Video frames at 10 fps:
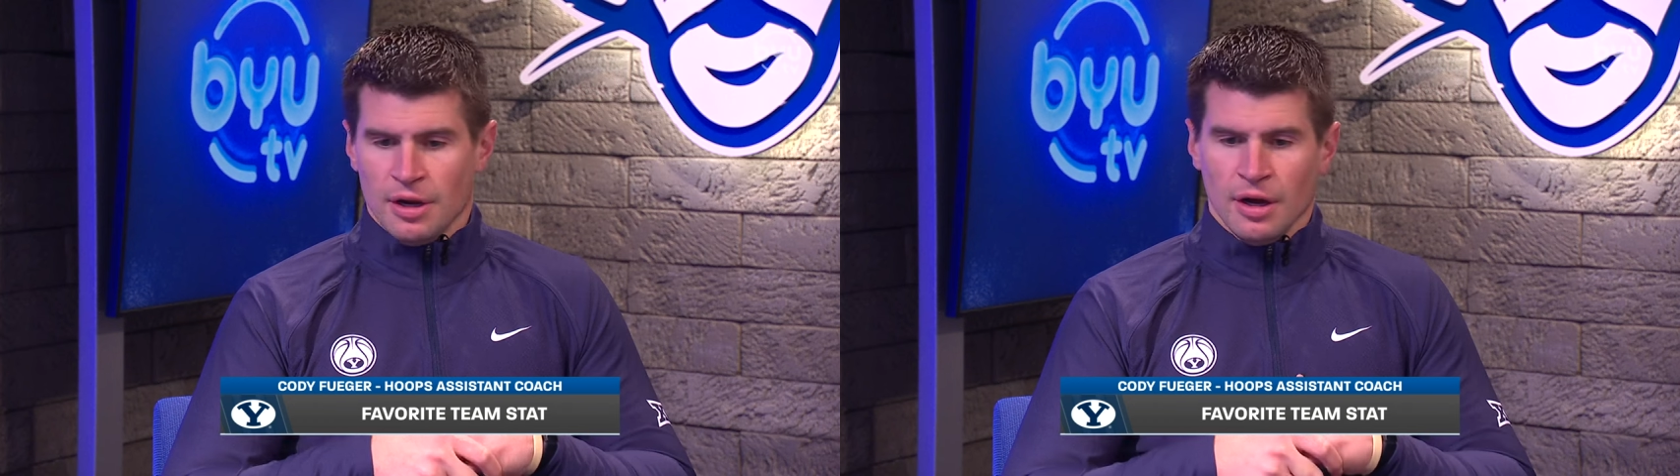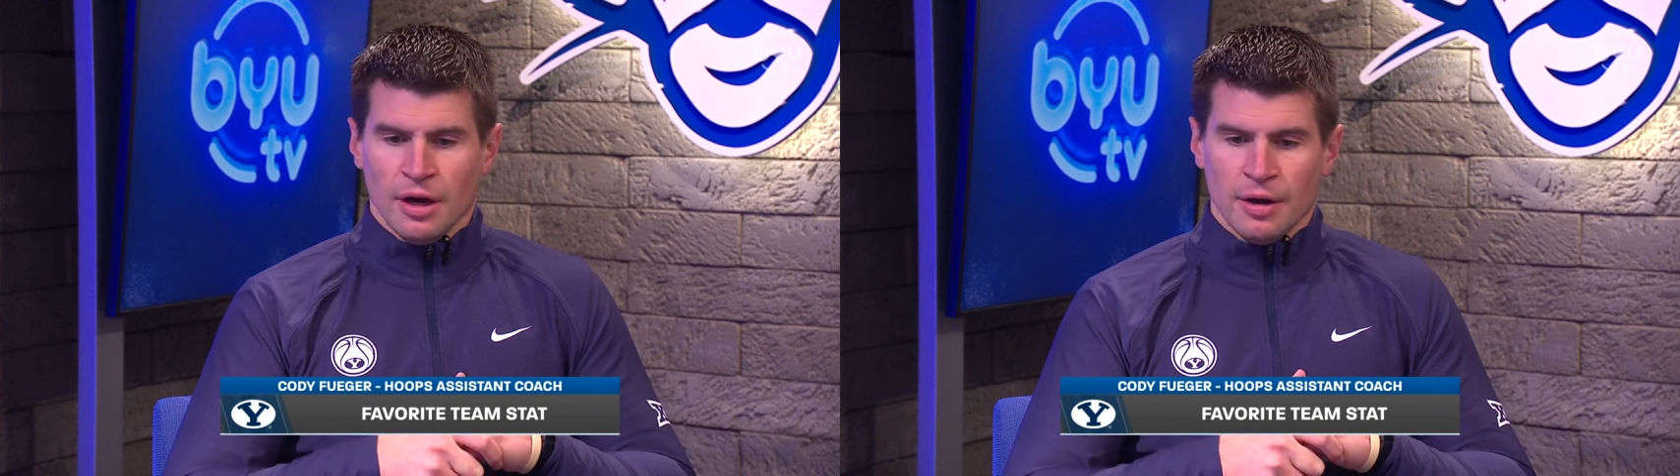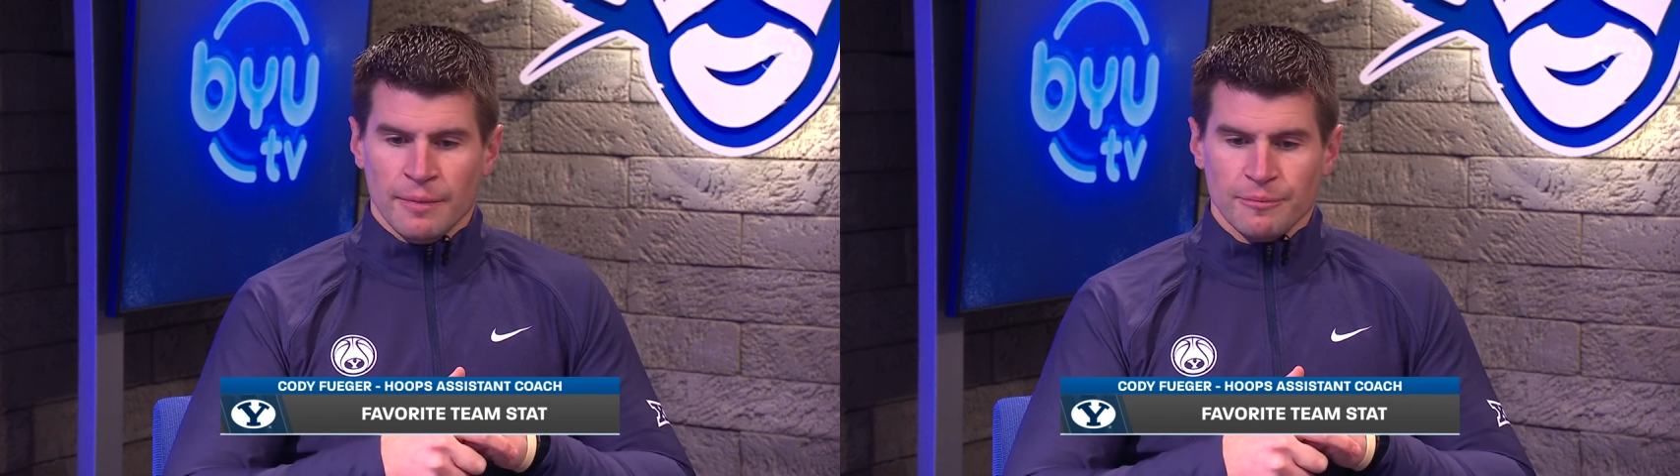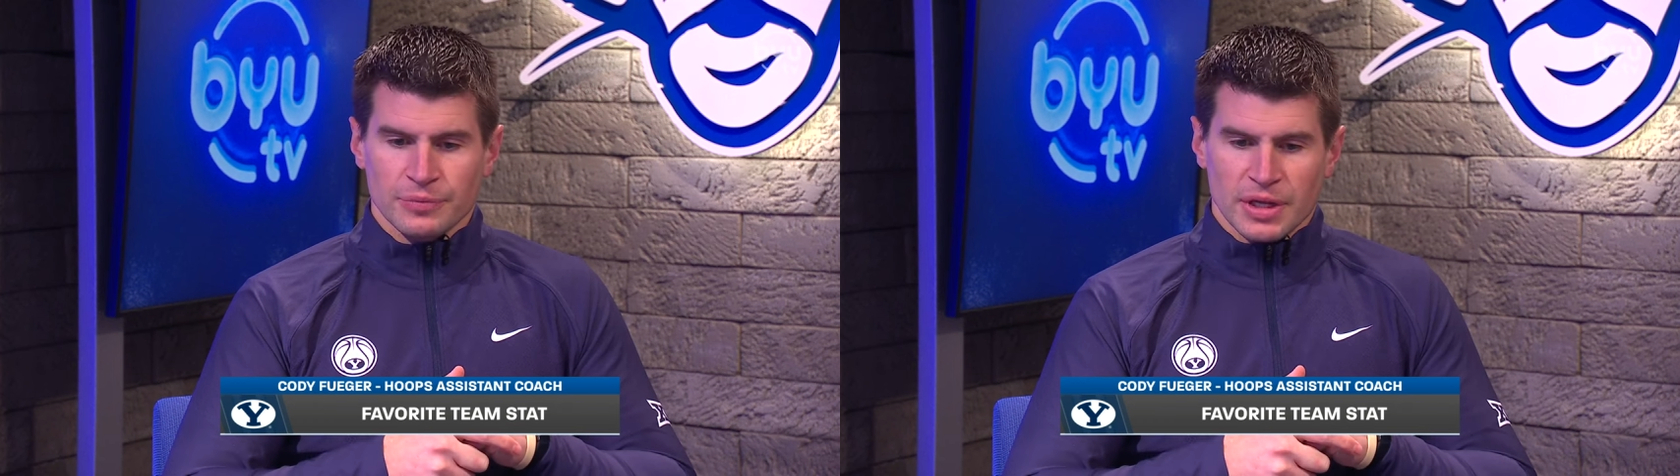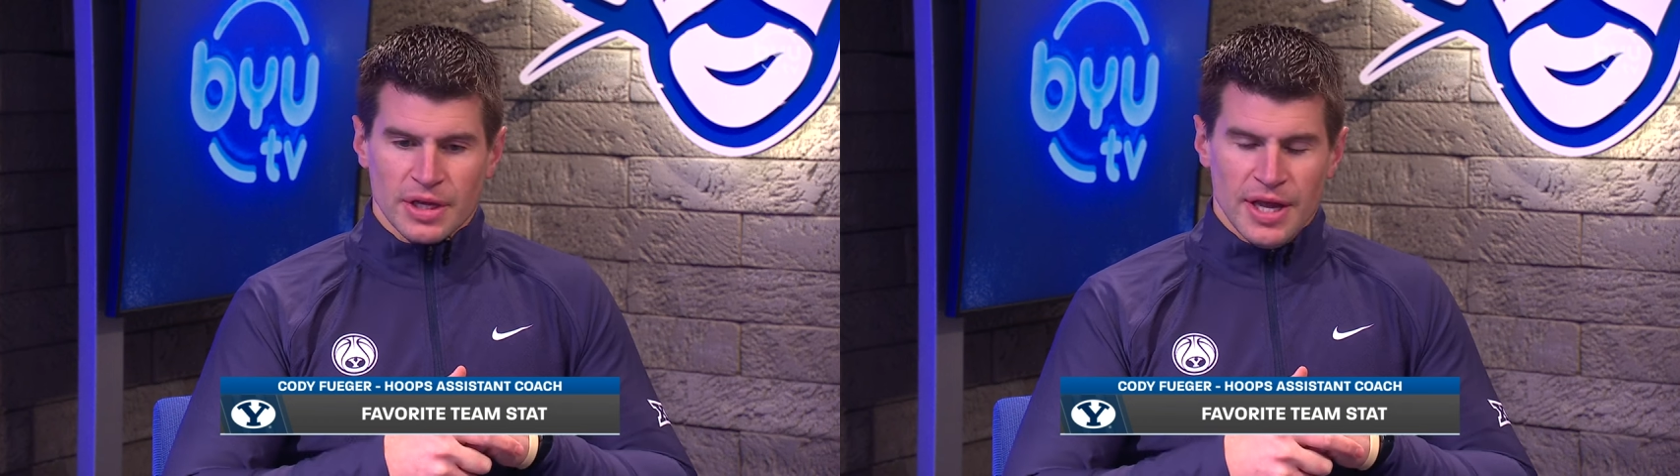
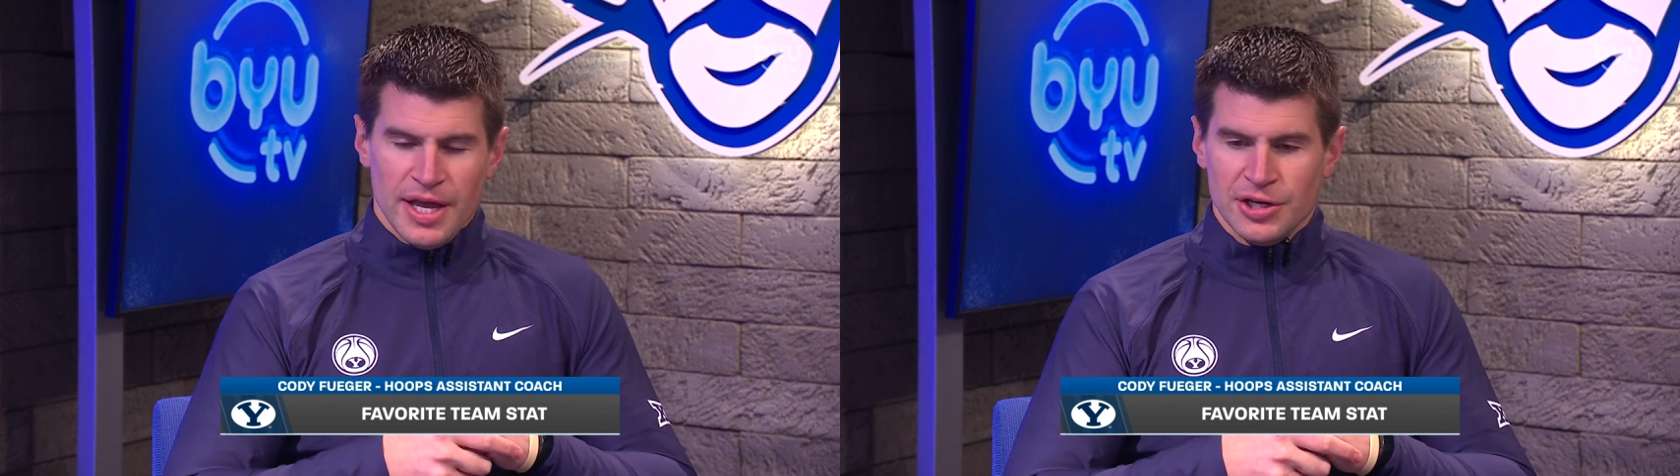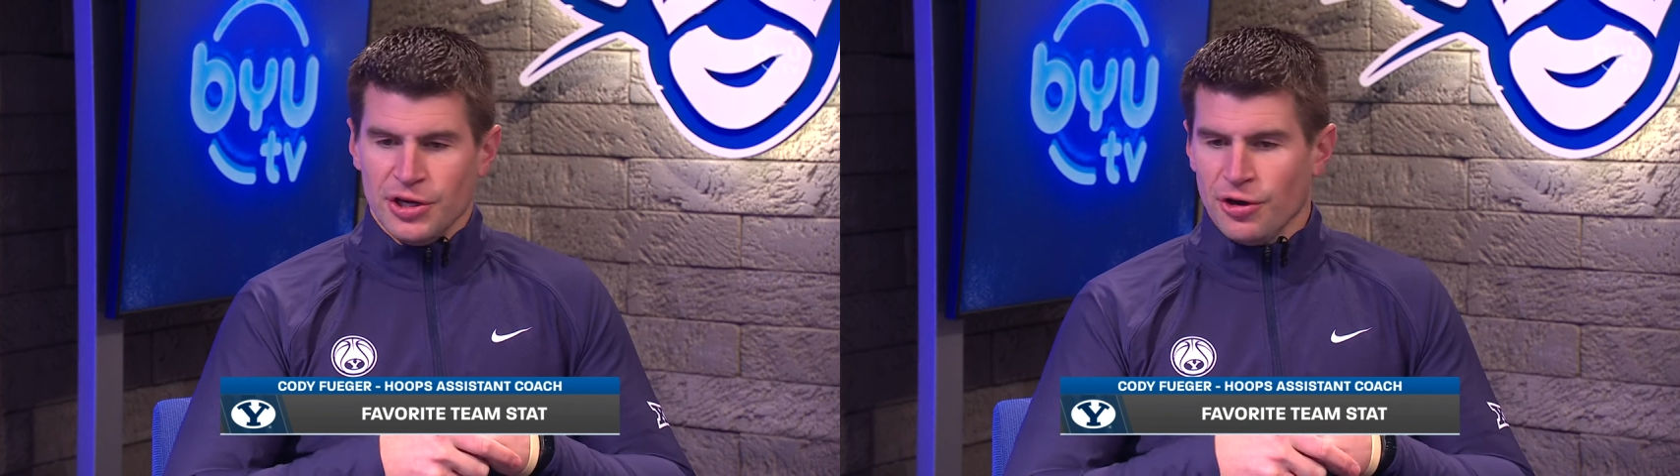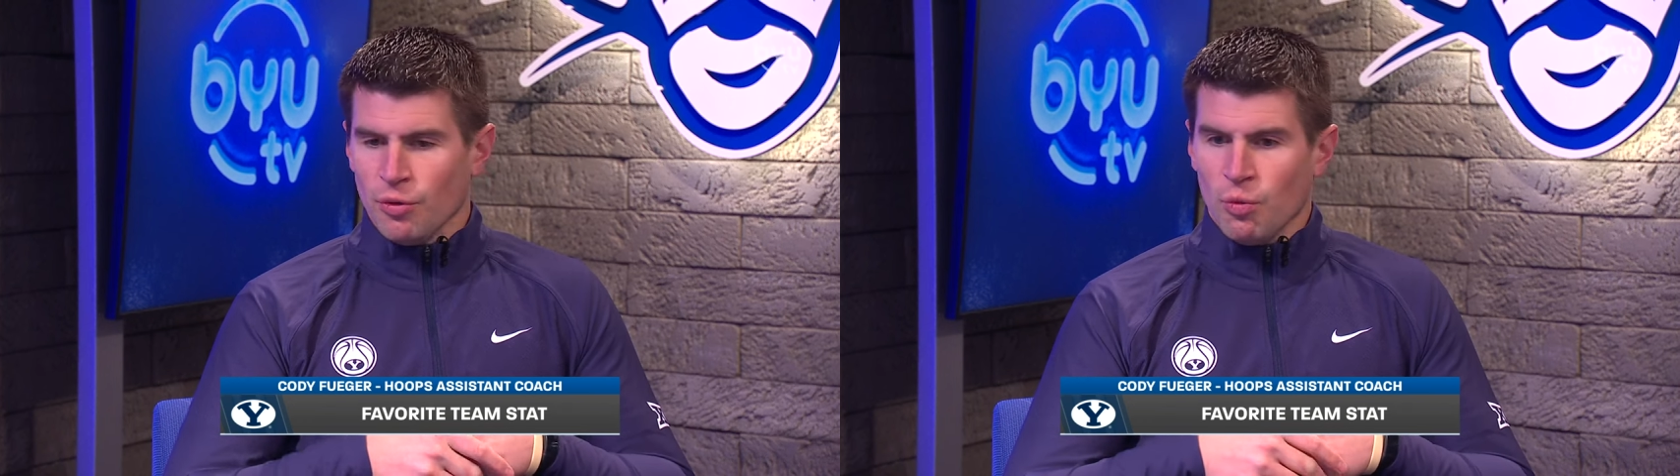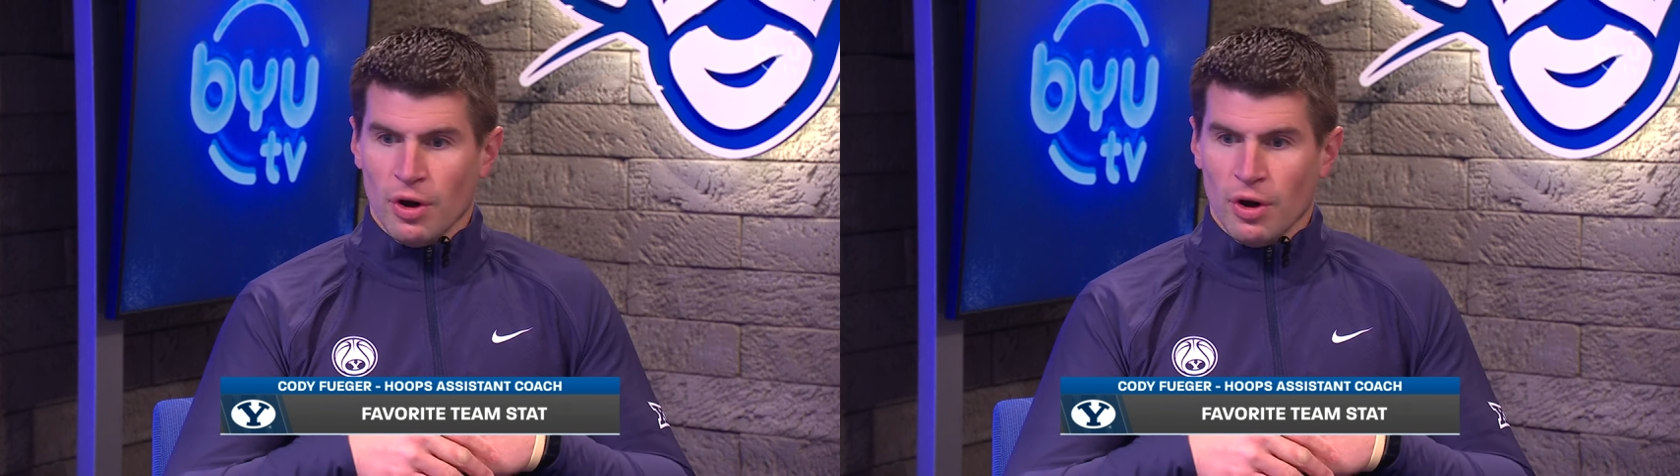Um, and year